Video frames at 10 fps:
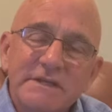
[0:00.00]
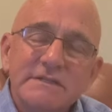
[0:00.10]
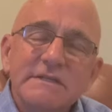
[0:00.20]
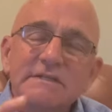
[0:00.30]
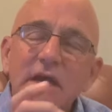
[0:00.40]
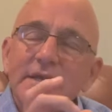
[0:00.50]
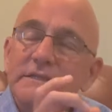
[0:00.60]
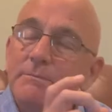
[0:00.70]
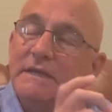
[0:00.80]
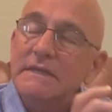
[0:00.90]
this is done
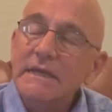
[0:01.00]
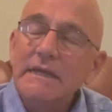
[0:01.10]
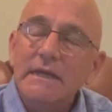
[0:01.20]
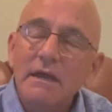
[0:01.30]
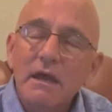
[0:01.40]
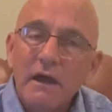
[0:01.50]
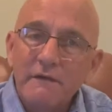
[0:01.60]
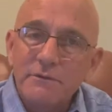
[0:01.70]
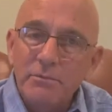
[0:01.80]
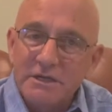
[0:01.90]
at the beginning
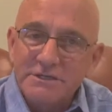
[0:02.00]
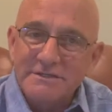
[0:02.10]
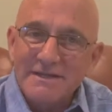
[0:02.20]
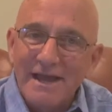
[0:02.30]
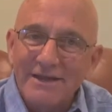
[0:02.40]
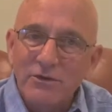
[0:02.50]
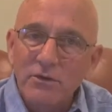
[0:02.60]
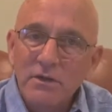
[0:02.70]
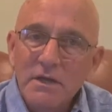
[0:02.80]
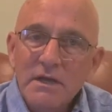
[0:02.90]
of the budget
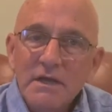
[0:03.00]
cycle,